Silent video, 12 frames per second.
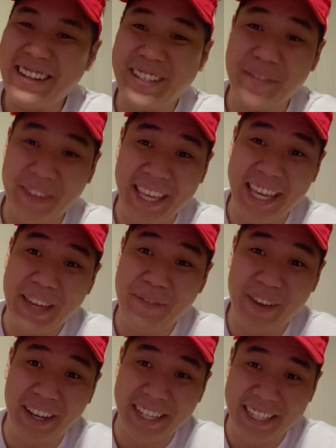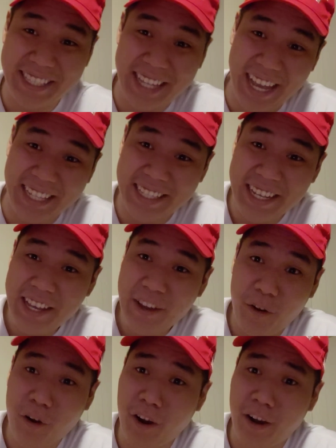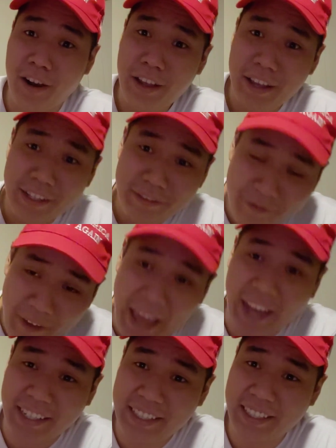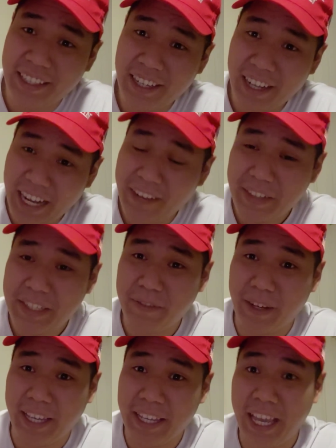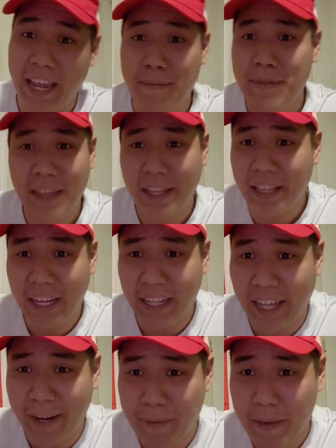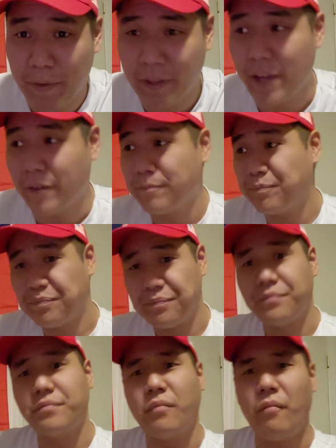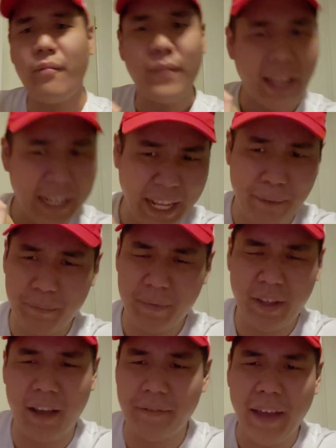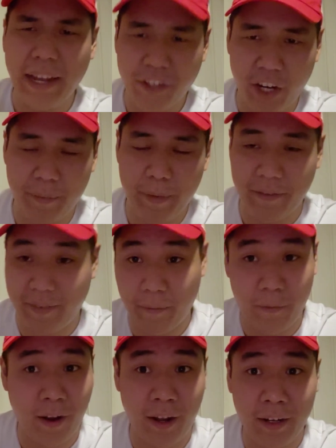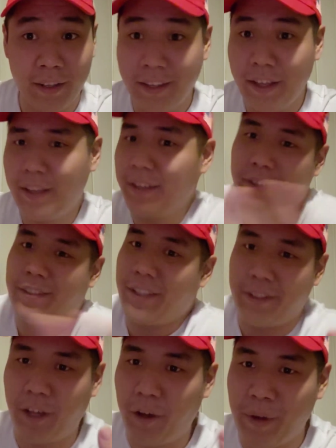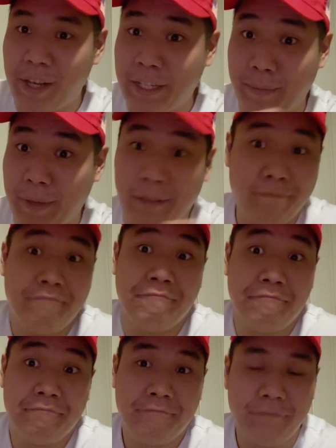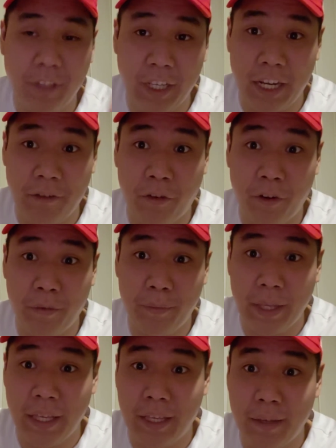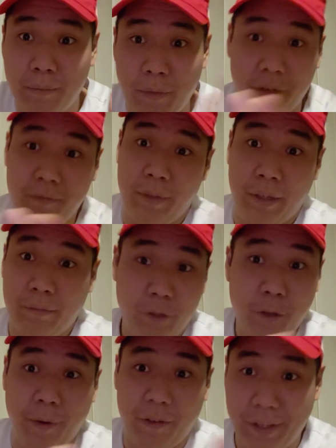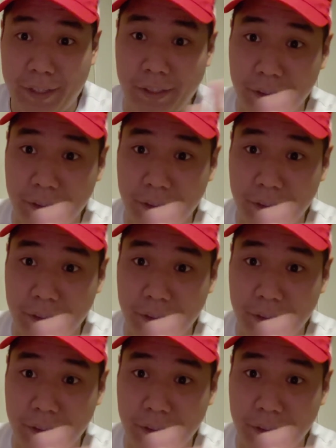some key fucking stats or facts of this fucking game that not a lot of people know. And again, fact check me if I'm wrong, because as always, I mean, you can never be too perfect.